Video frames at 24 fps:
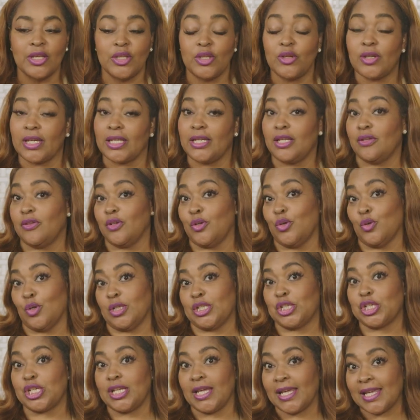You can either do a
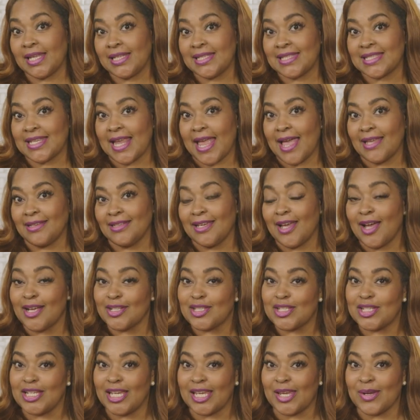chicken salad, a
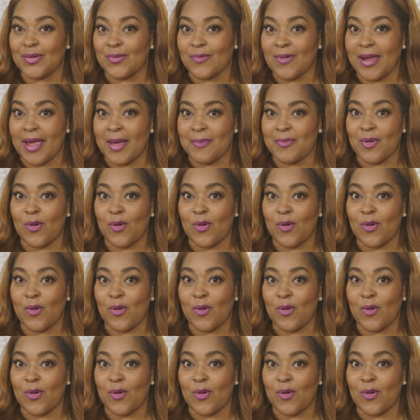chicken wrap,